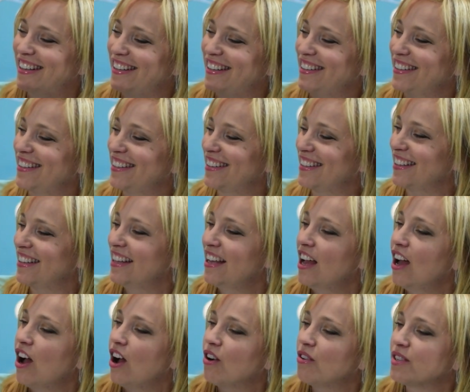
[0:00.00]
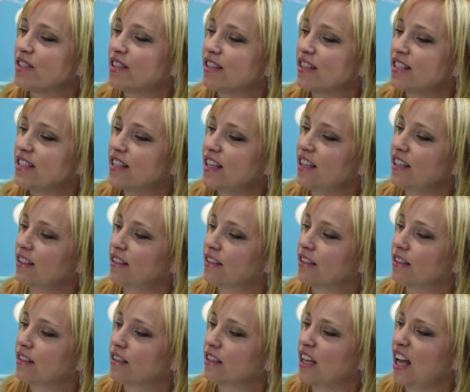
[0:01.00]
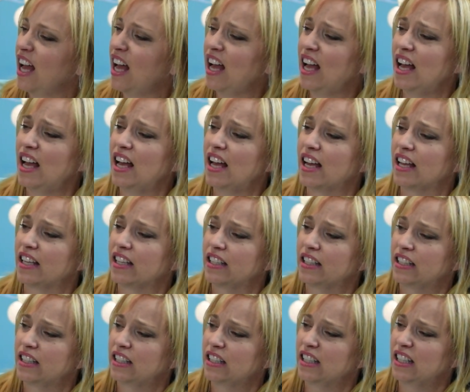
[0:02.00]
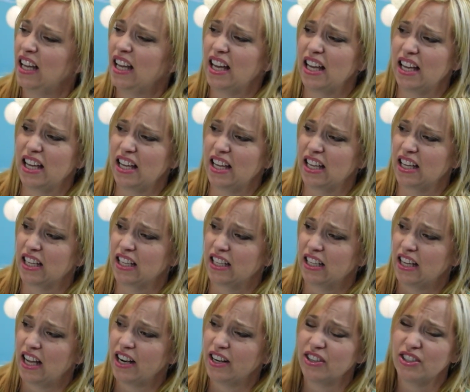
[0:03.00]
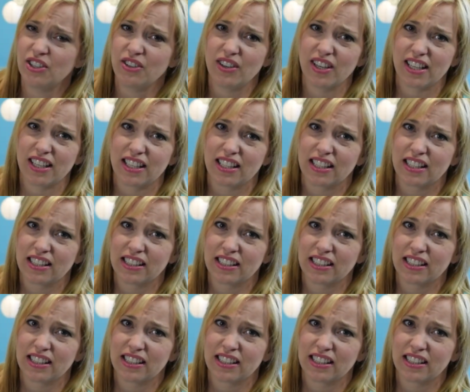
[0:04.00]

Oh, is it this thing? How do you do it?